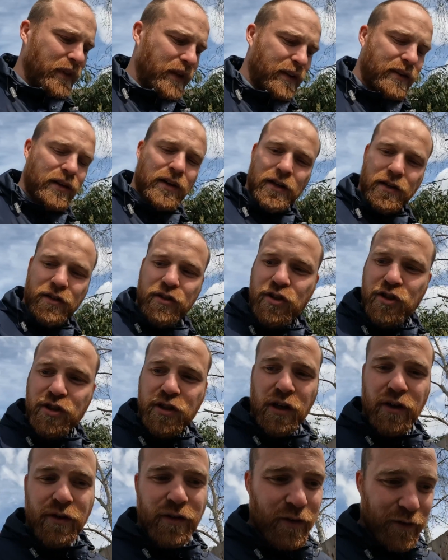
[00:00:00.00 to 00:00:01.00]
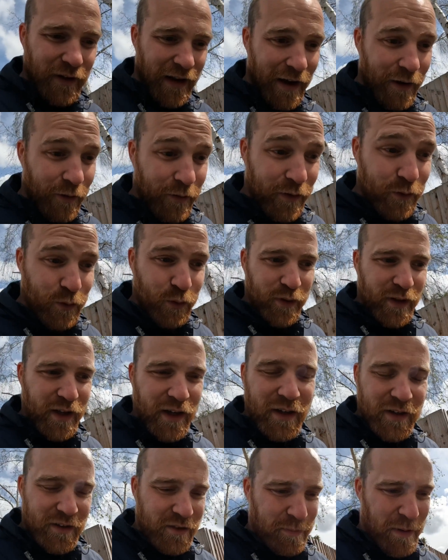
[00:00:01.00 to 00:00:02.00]
It's hard to show you now with all the
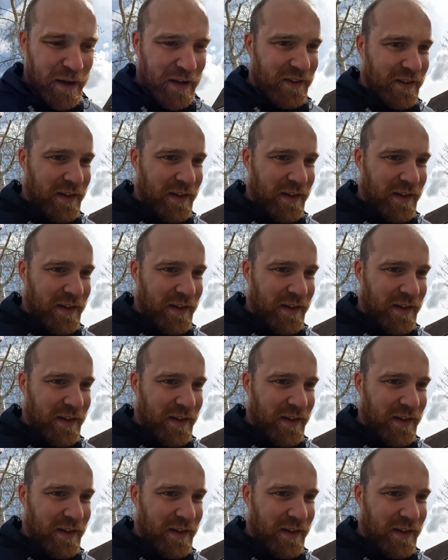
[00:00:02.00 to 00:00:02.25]
cars back